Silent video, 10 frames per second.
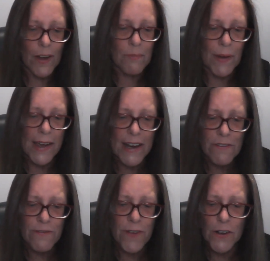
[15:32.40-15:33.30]
being
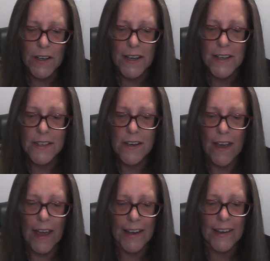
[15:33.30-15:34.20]
focused
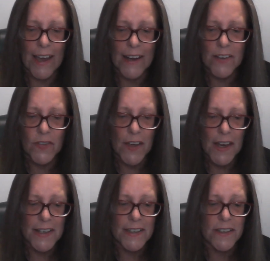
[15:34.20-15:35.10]
and getting
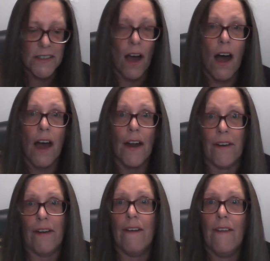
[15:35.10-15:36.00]
things done
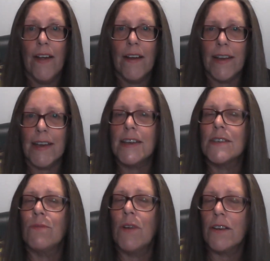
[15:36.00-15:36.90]

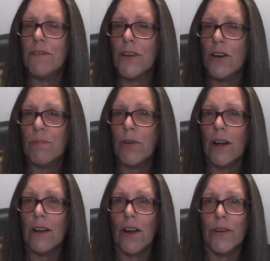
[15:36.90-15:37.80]
is one of your
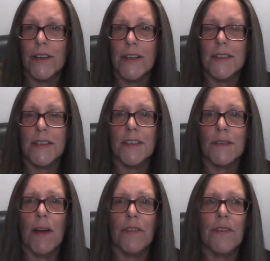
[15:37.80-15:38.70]
priorities this
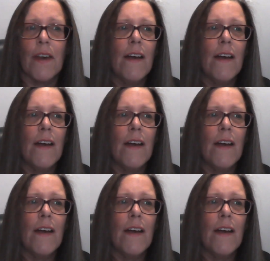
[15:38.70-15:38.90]
month.